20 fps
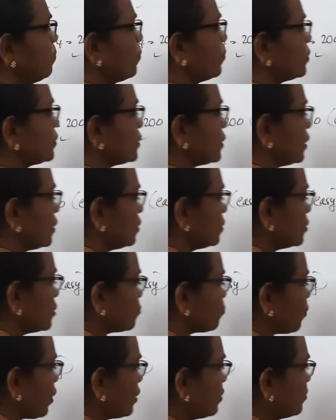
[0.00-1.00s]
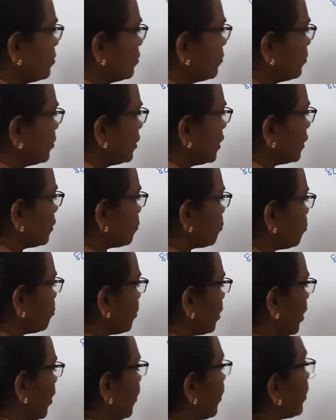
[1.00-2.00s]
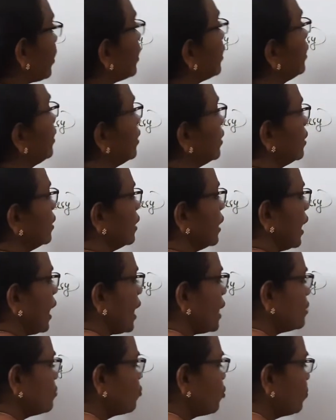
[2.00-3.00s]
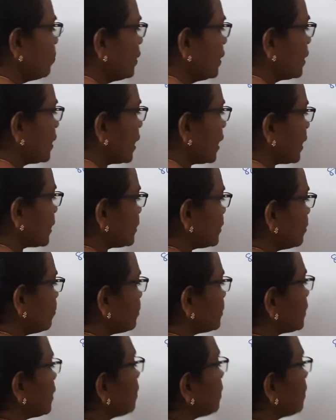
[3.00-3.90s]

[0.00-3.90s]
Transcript: portion, this 160 and 200 has to be connected with